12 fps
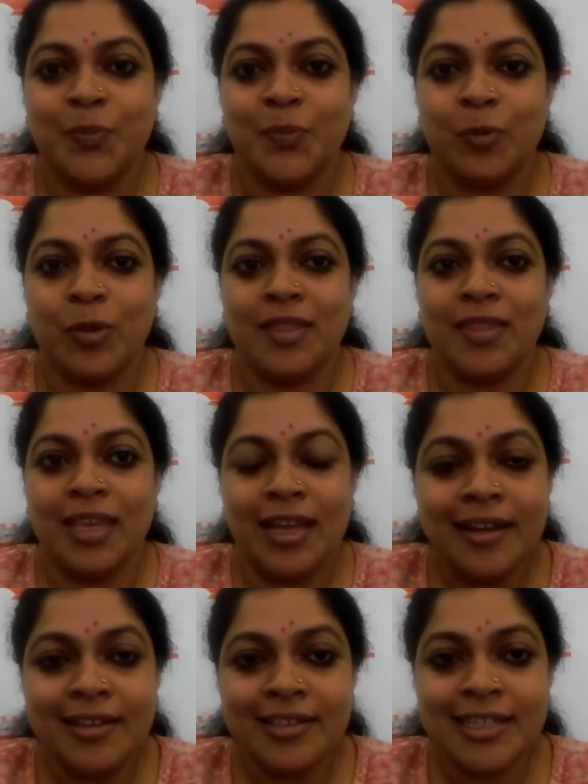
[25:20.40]
with the
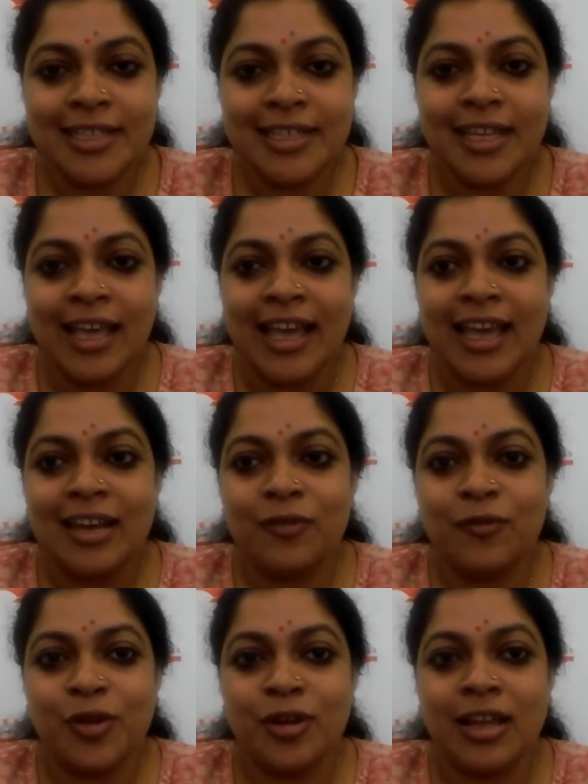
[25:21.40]
elderly,
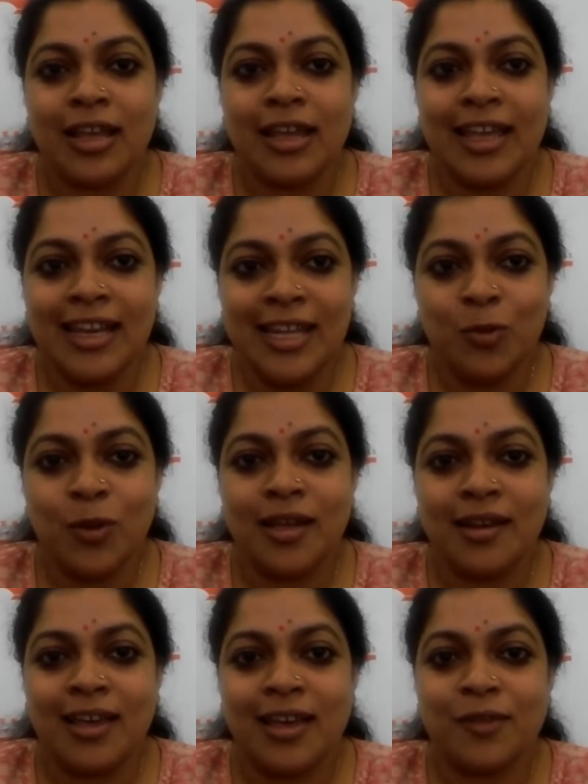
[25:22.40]
and for
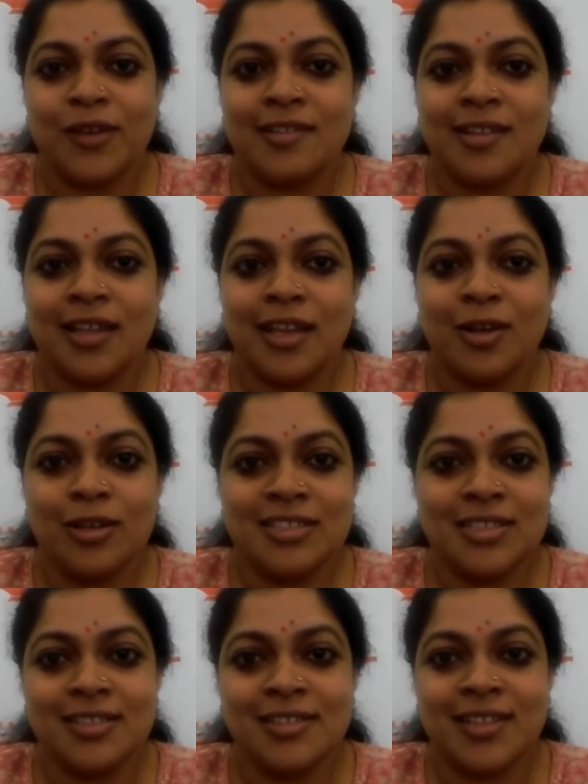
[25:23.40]
anyone, I feel
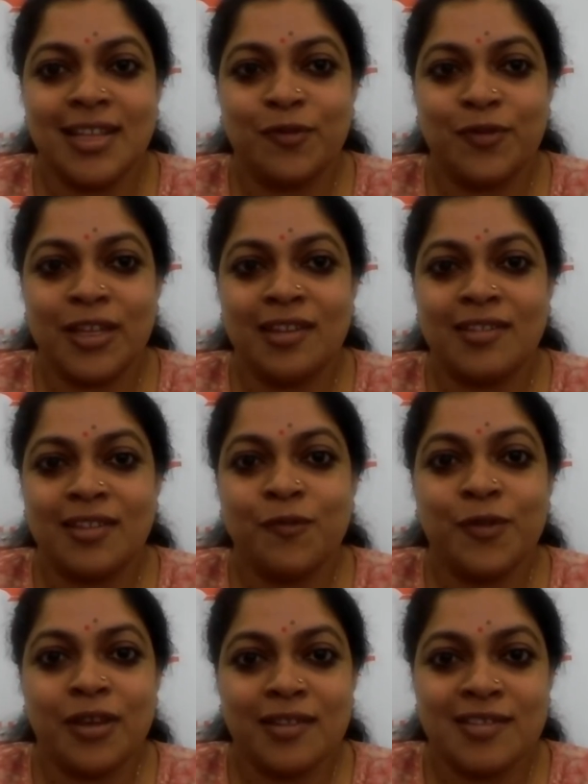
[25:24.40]
psychological safety is the
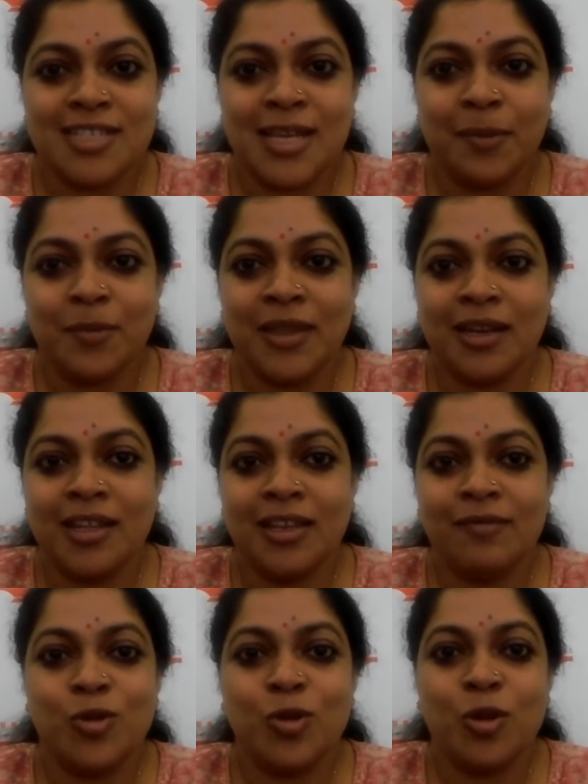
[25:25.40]
first step that
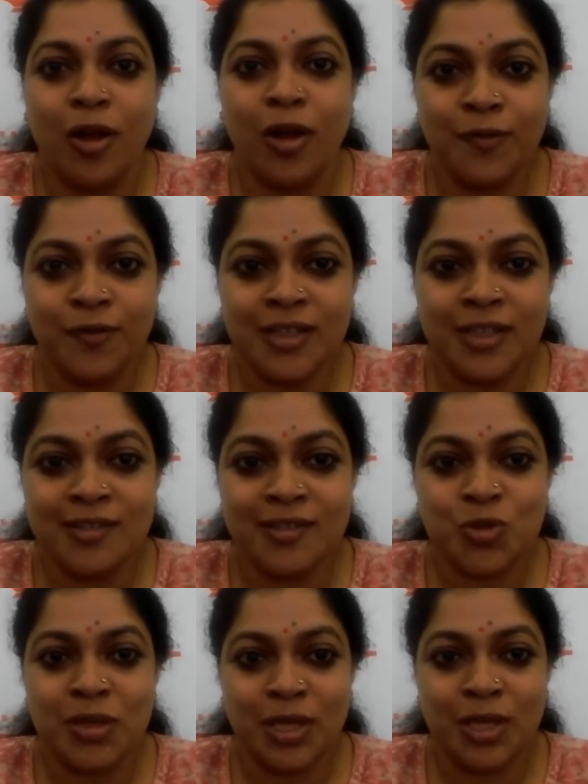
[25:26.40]
gives you confidence
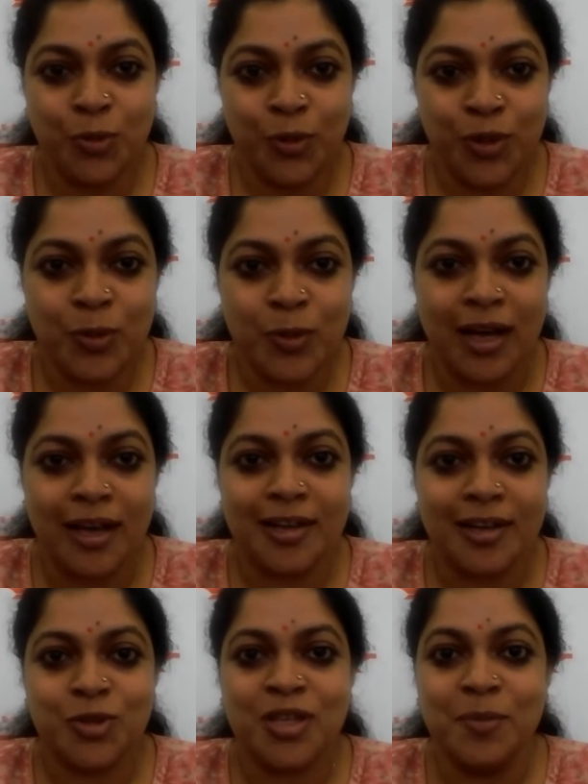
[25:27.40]
to be who you are,
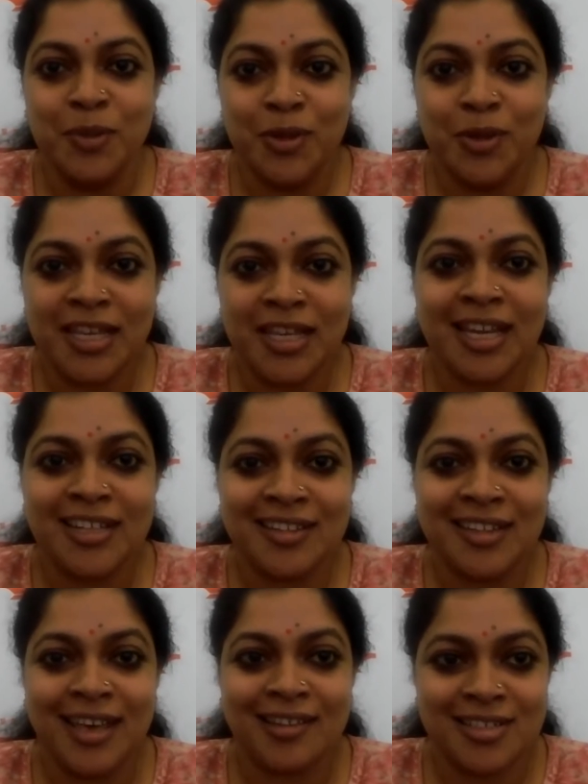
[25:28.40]
to communicate in
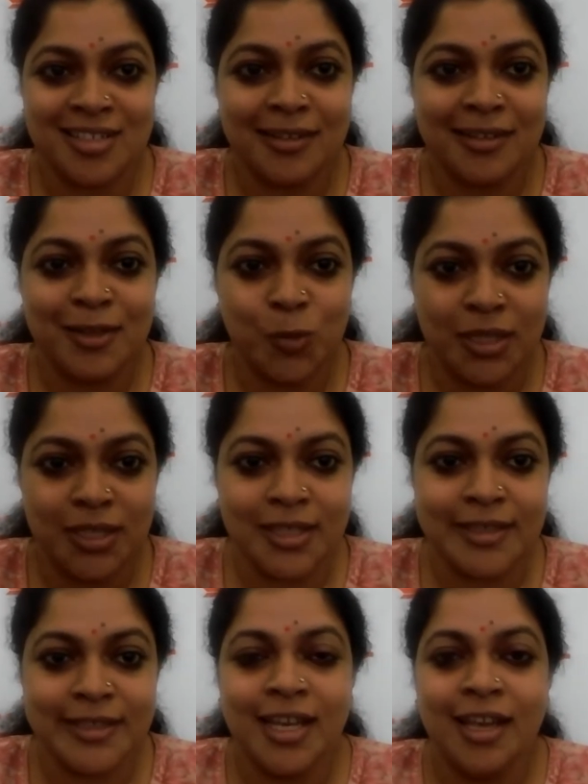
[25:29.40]
the external world.
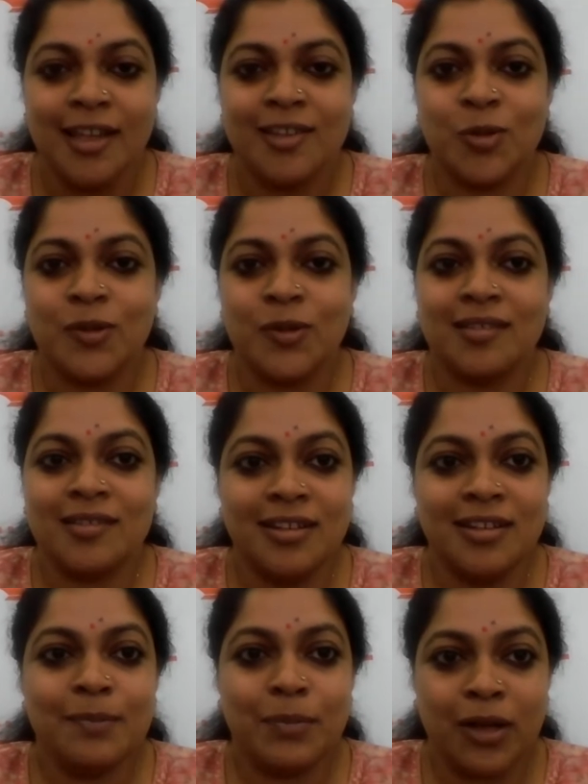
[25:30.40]
So that's
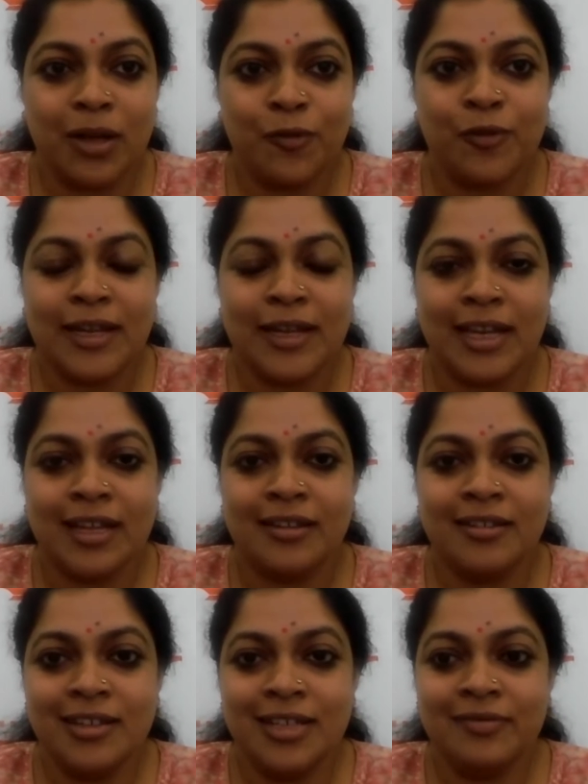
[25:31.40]
really powerful, and I
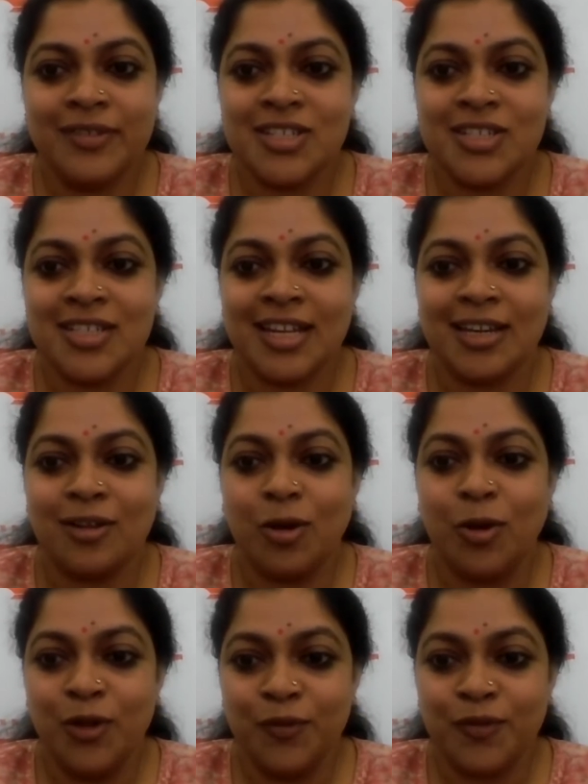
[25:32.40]
really wish that
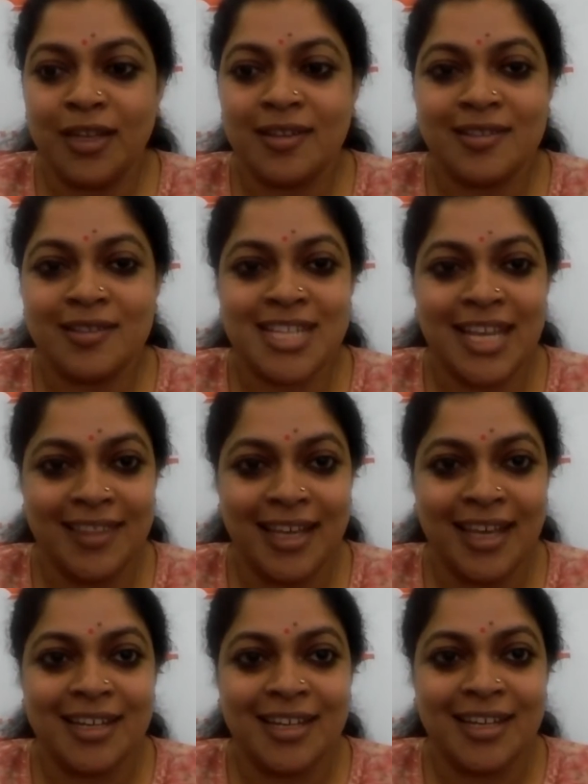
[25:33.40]
all of us take
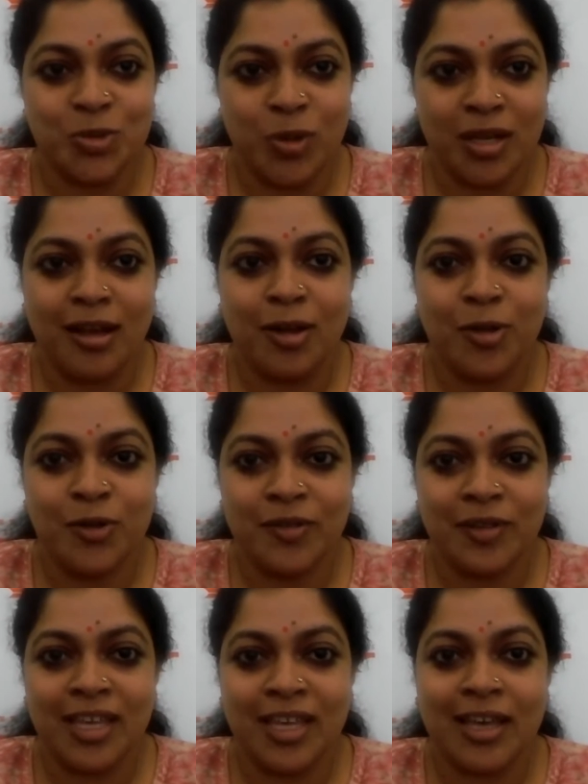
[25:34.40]
that into account
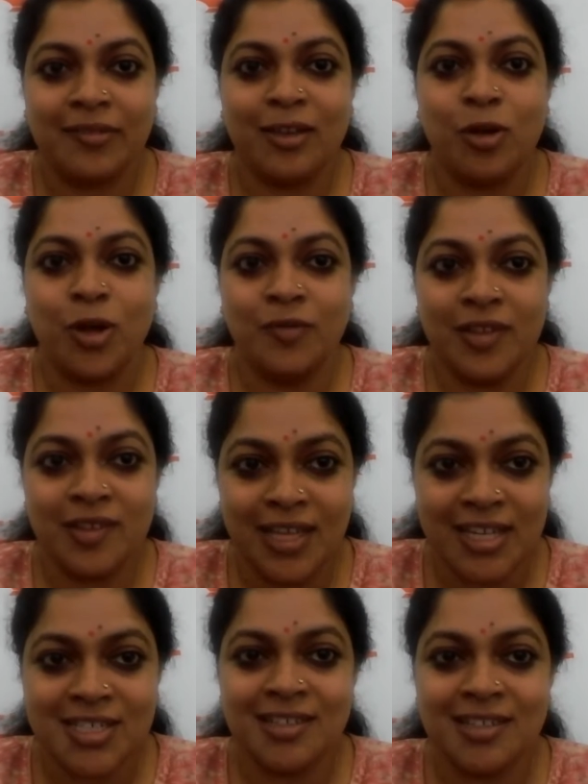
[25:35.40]
when we're having
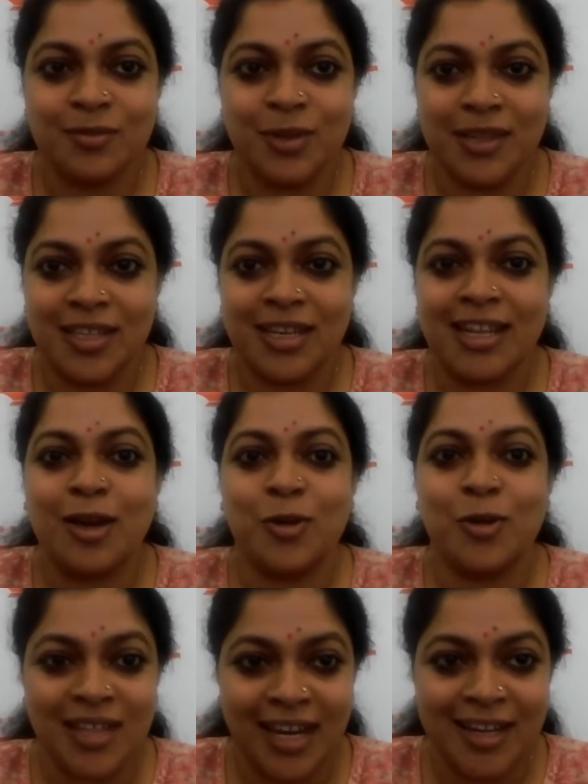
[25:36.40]
conversations within and
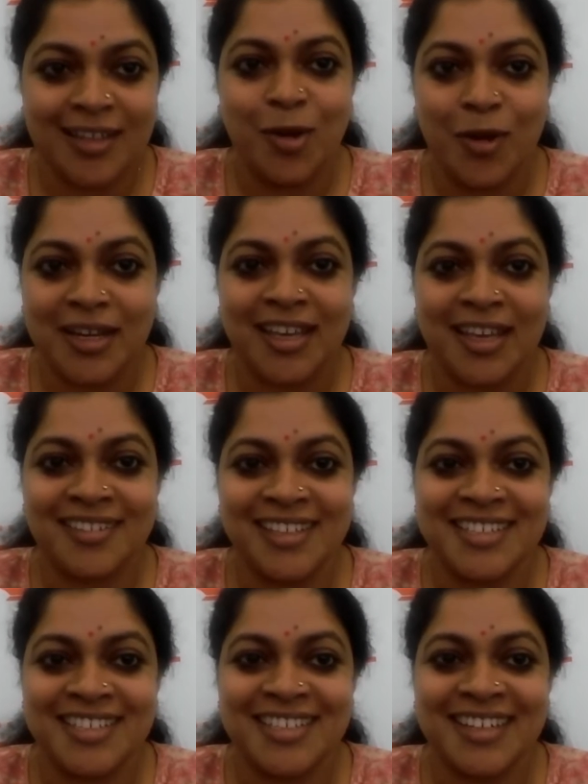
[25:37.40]
outside the
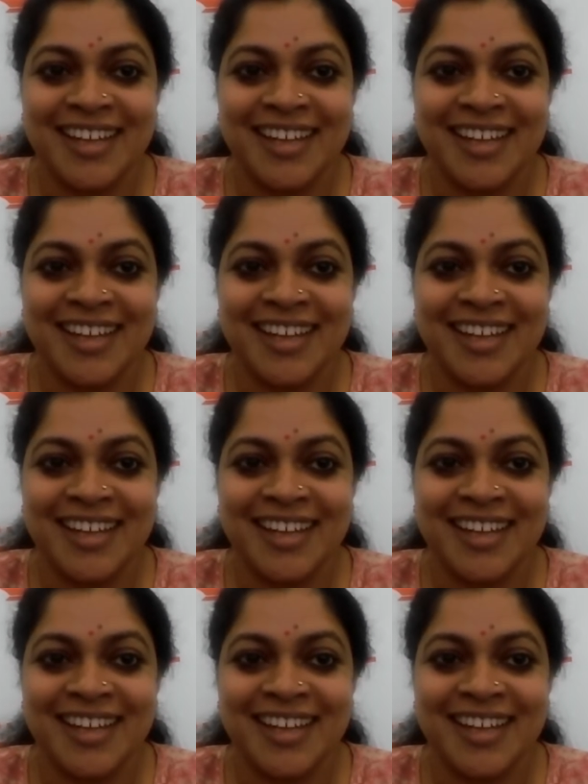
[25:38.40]
organization.